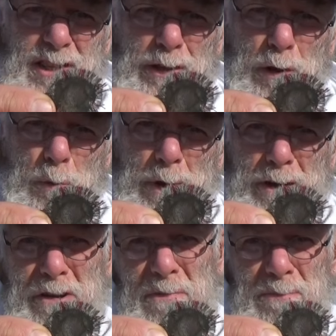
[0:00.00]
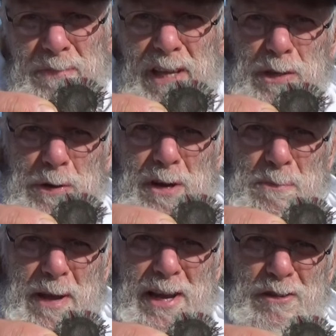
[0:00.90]
a little weird. This one
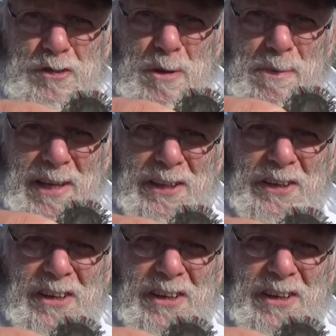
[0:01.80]
appears to be a little